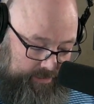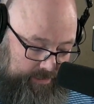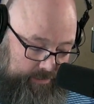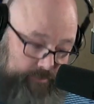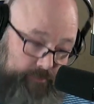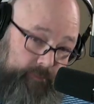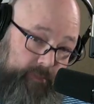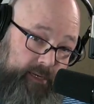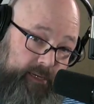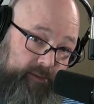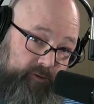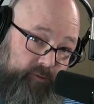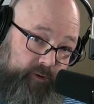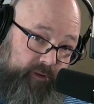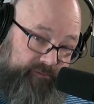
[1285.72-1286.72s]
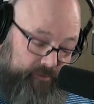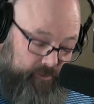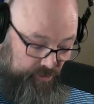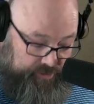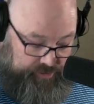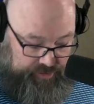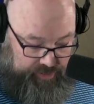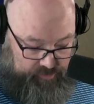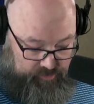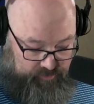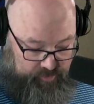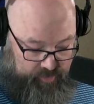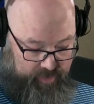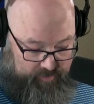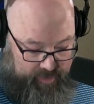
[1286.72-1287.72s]
May the 21st, general
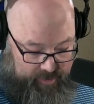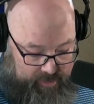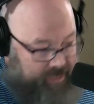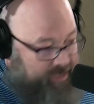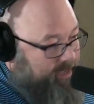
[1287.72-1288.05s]
primary,